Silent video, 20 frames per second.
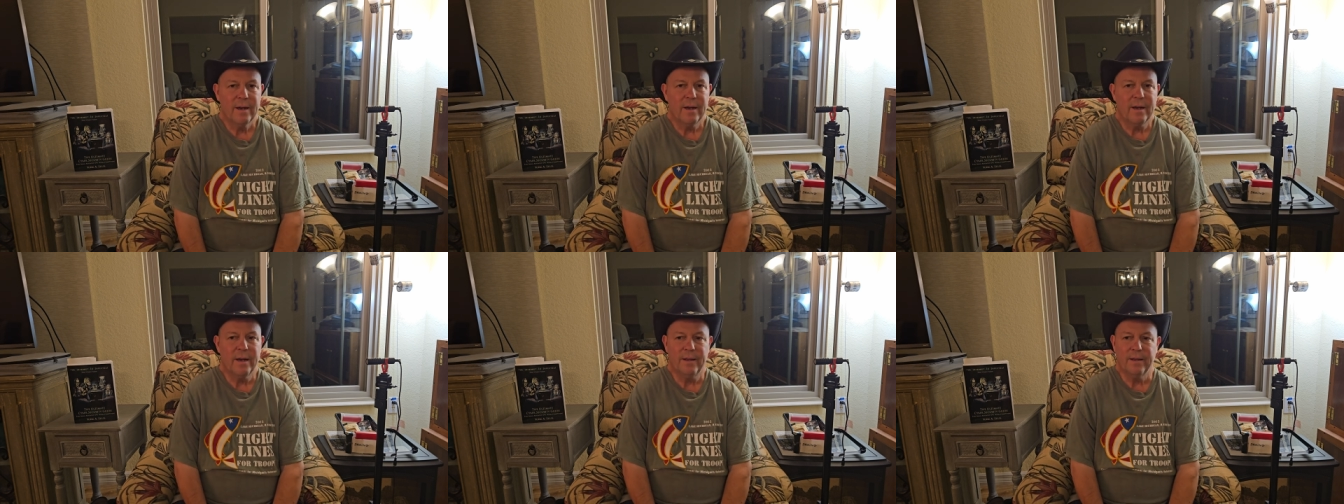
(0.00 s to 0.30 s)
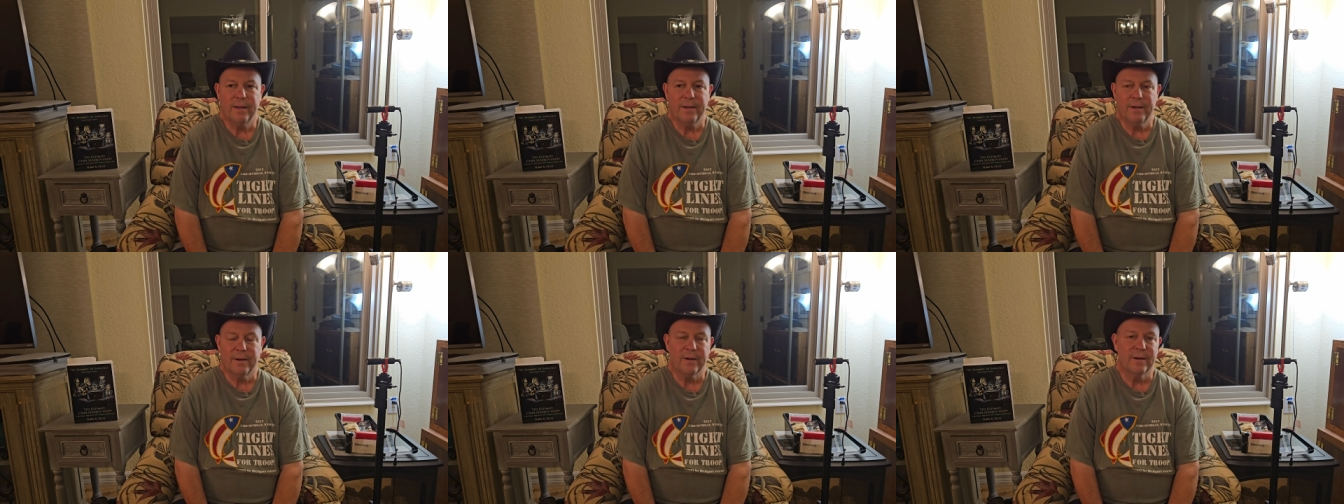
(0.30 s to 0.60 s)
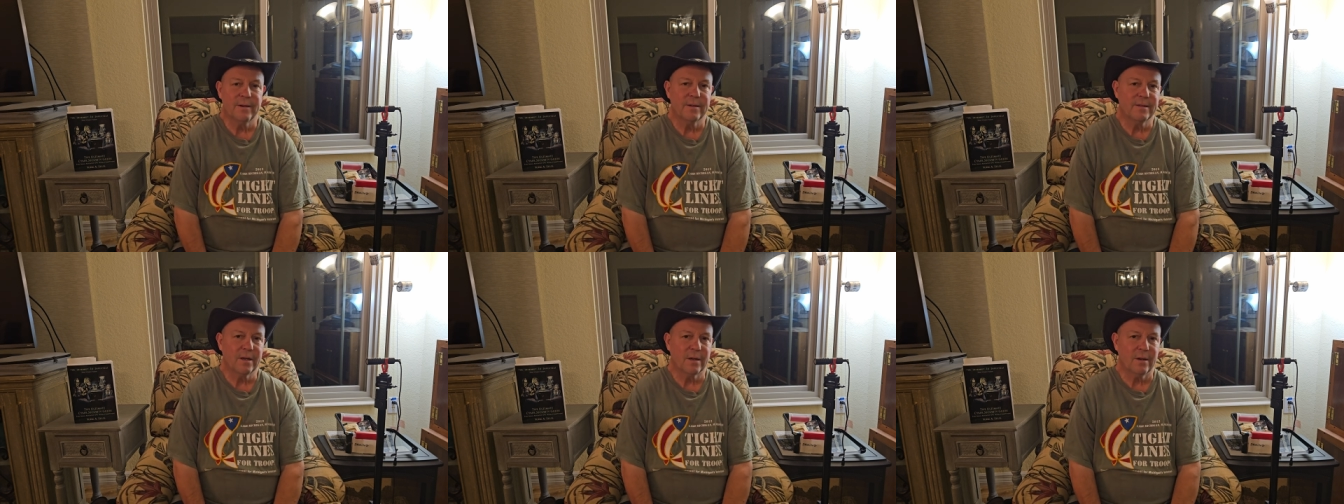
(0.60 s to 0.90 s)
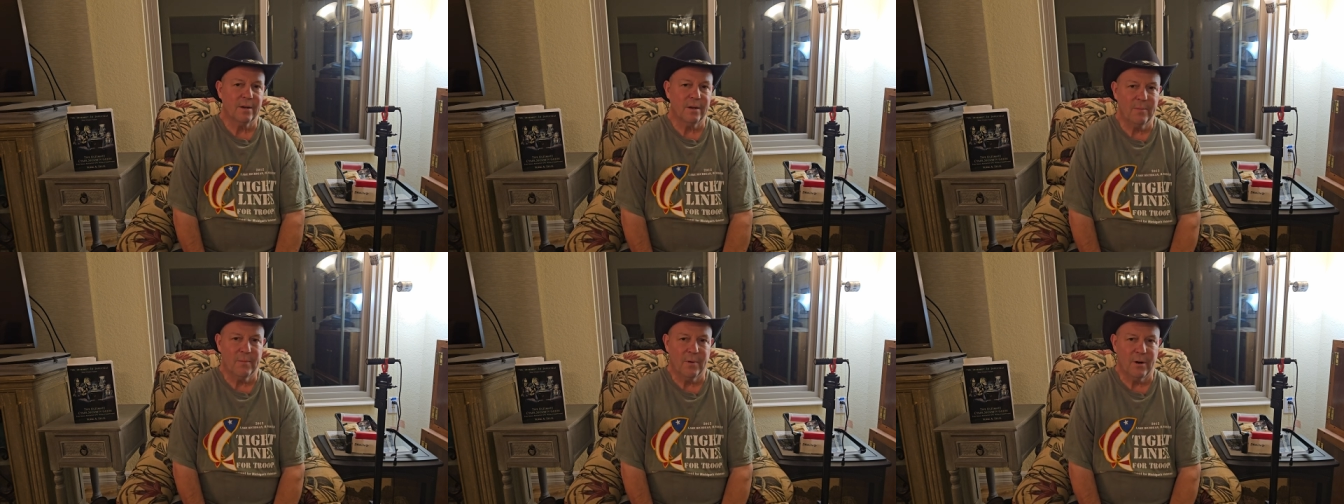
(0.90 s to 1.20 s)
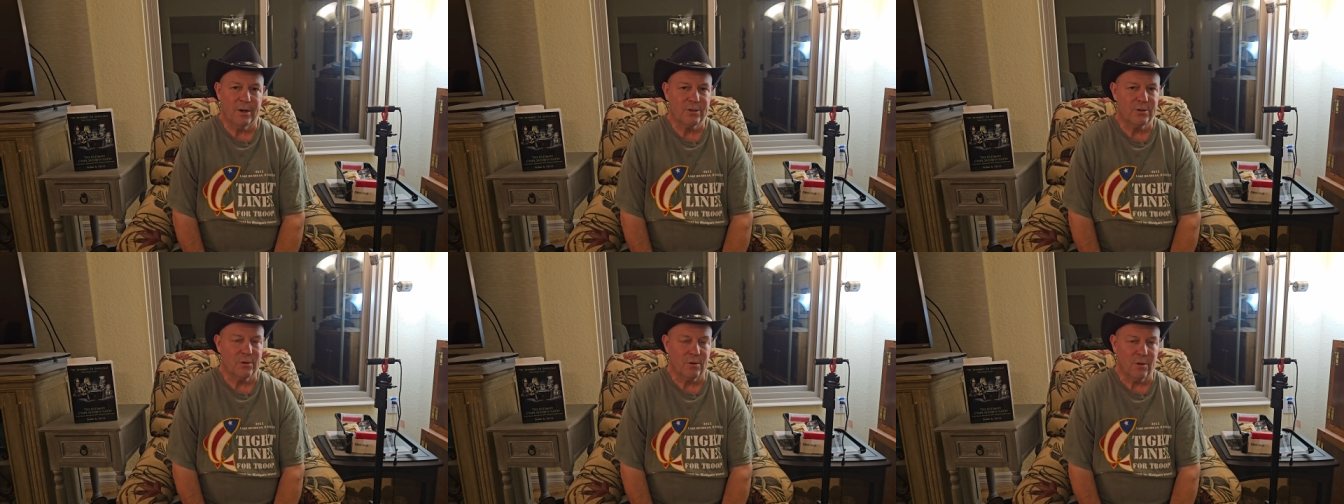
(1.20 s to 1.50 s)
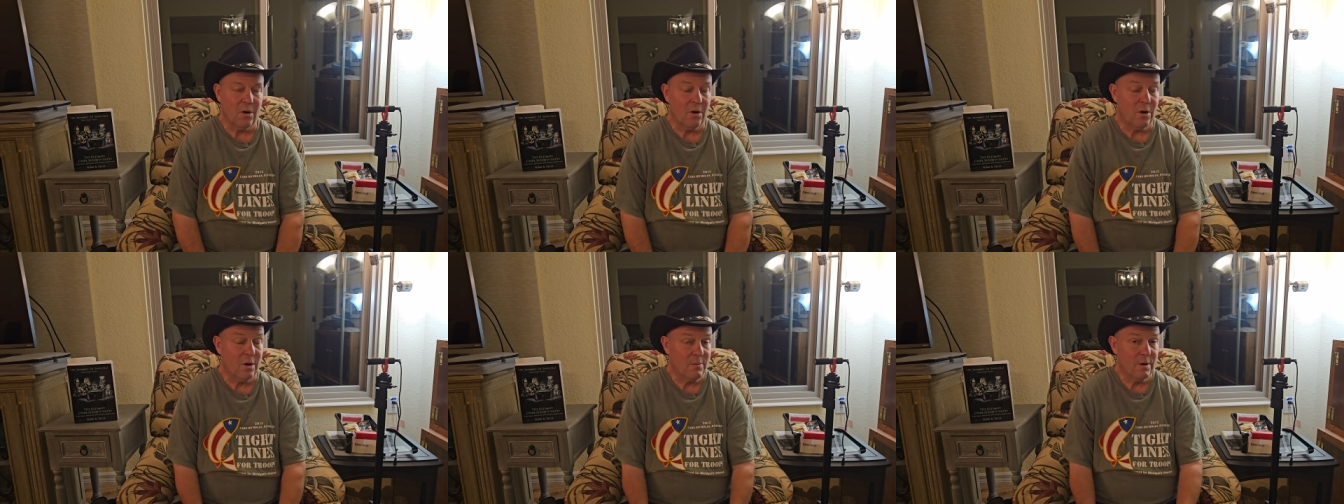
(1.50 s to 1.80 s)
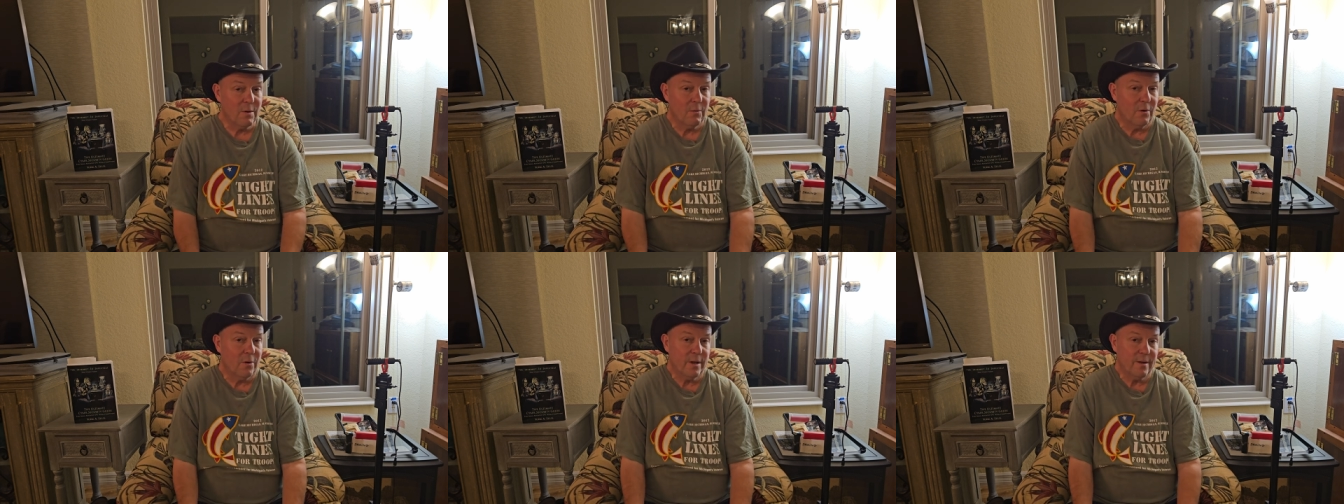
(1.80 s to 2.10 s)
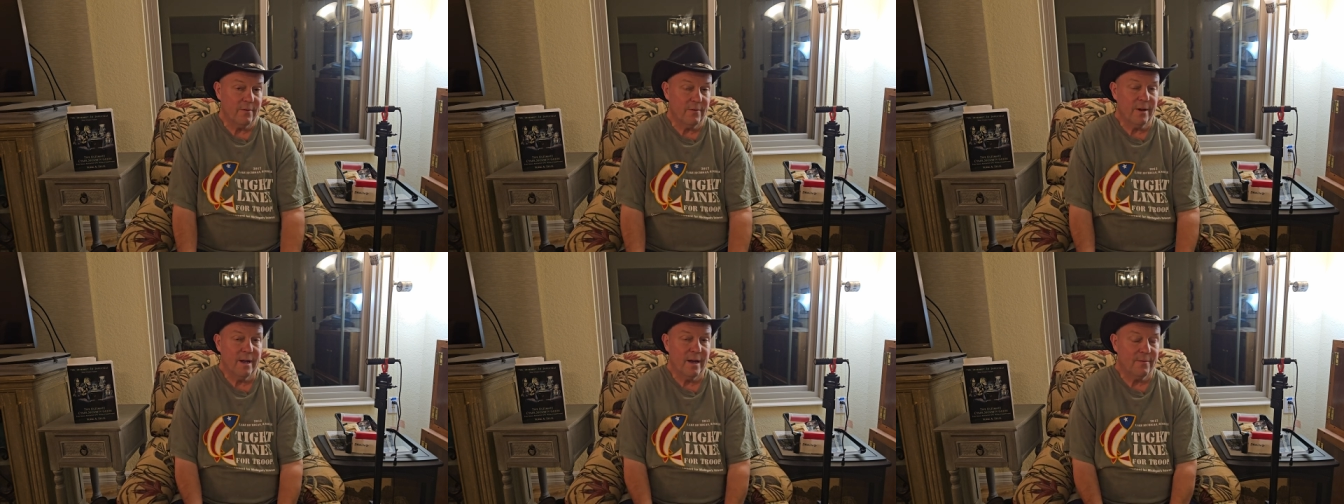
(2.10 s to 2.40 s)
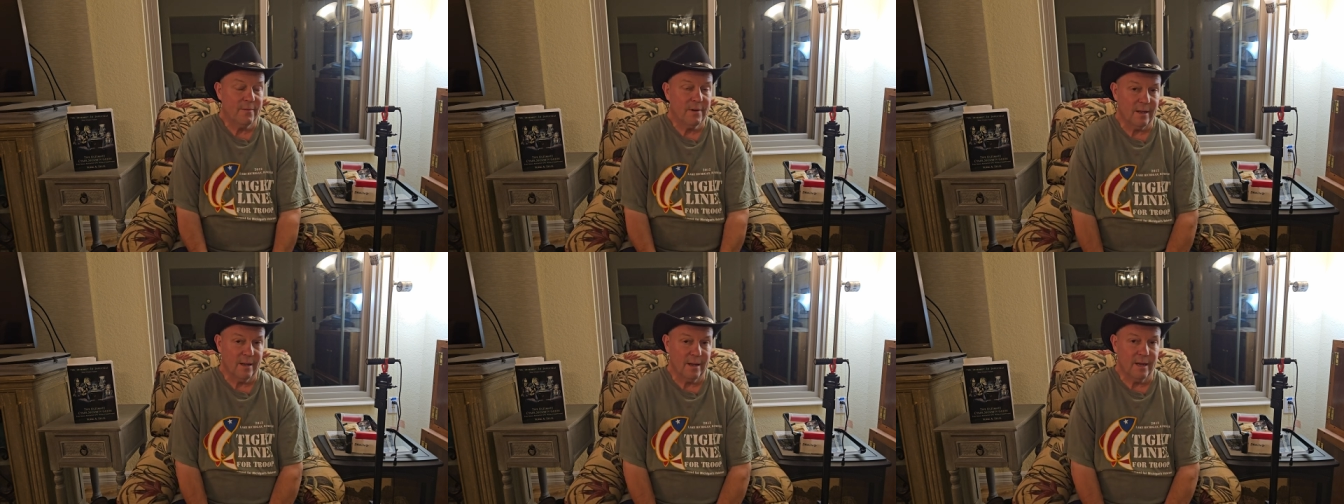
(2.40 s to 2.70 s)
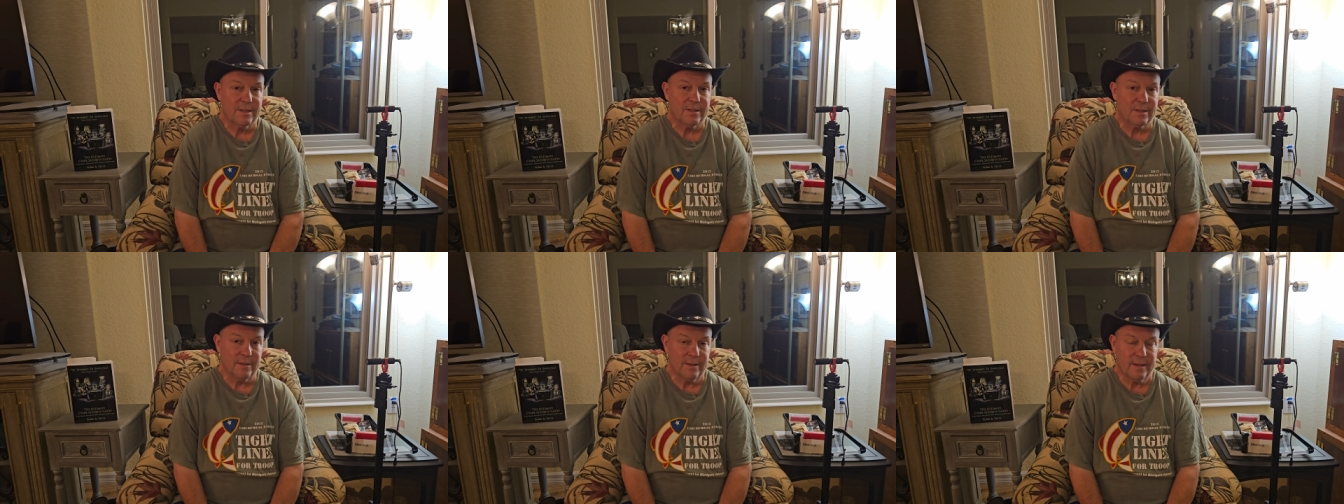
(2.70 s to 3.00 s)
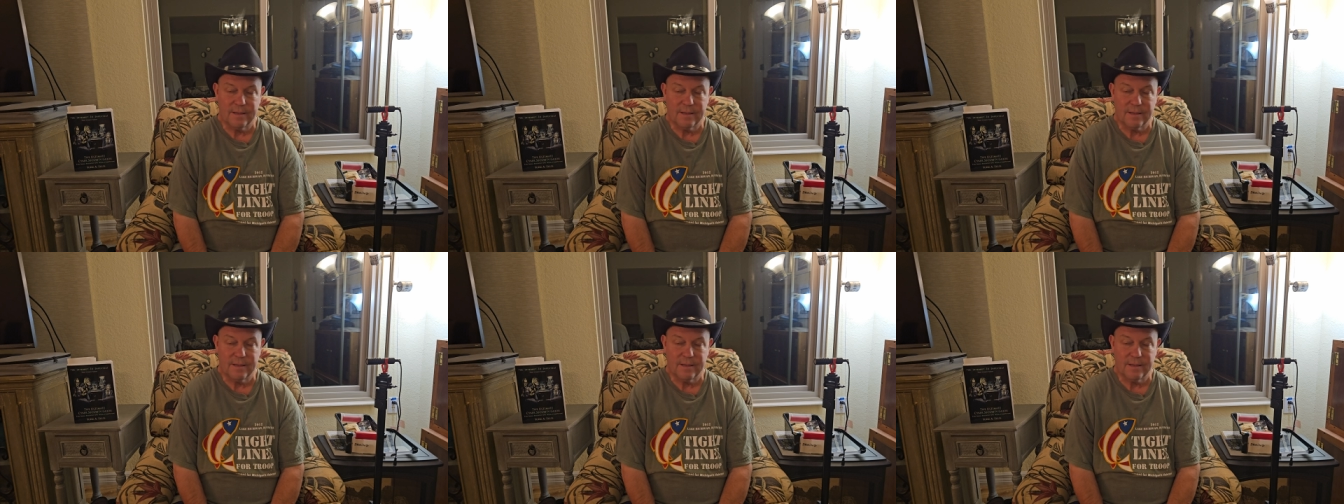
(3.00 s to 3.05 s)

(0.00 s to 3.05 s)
And then they're going to declare martial law and we won't even have an election.